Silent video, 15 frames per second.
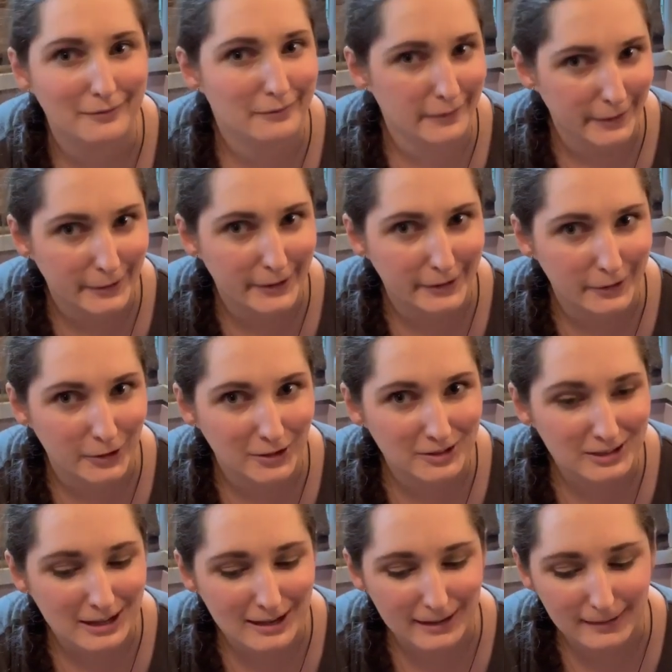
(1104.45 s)
very long
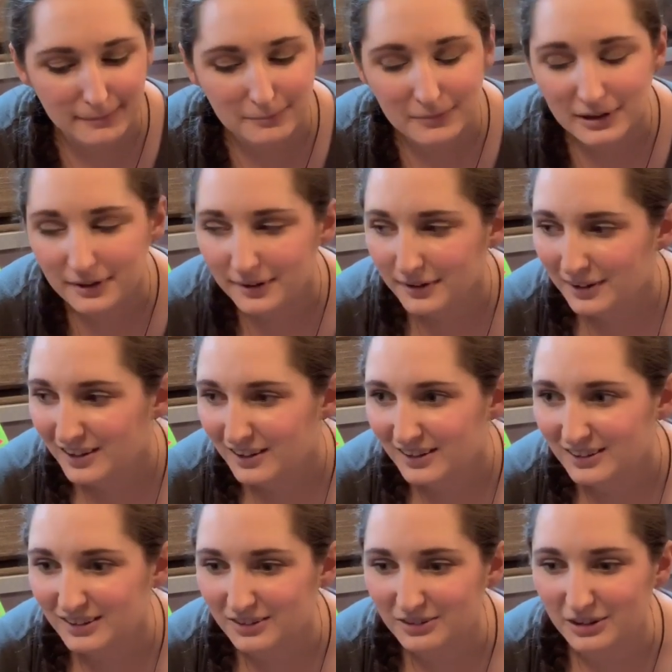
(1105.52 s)
time,
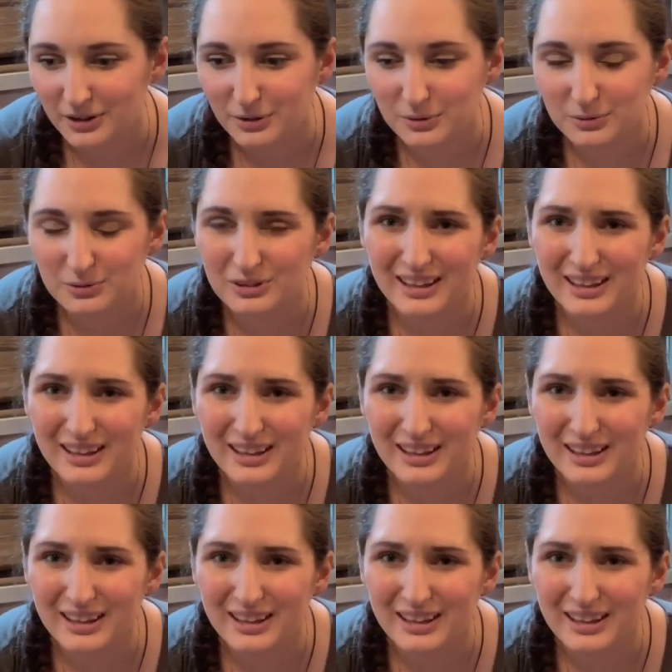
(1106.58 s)
you know?